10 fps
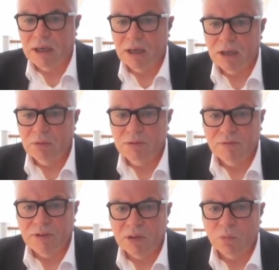we've
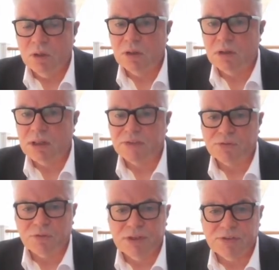developed world-class
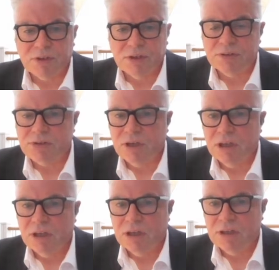research
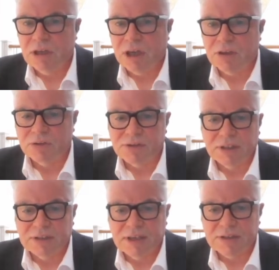in
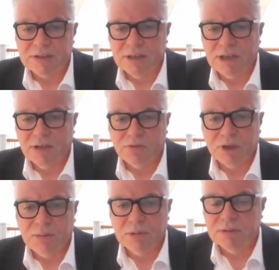diagnostic testing, in
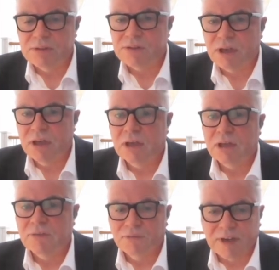treatments,
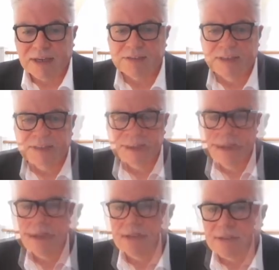and vaccine to
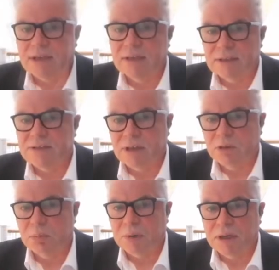get us out of this
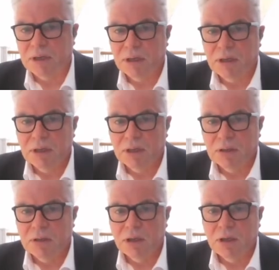outbreak
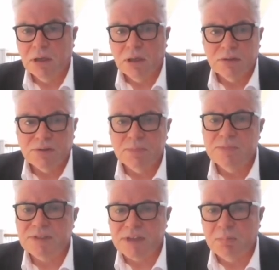and
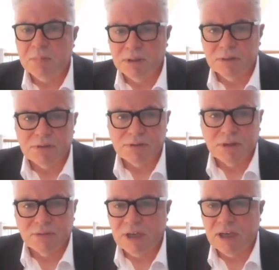some
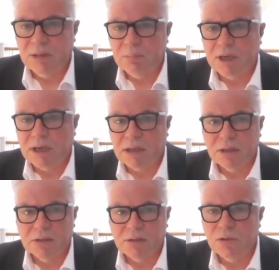semblance of getting
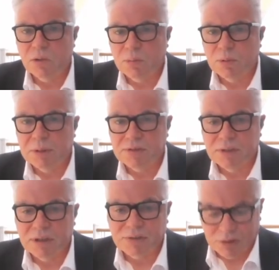back to normal
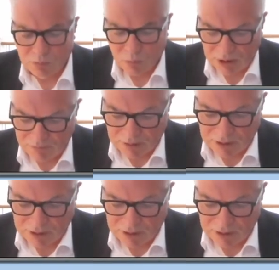business, whatever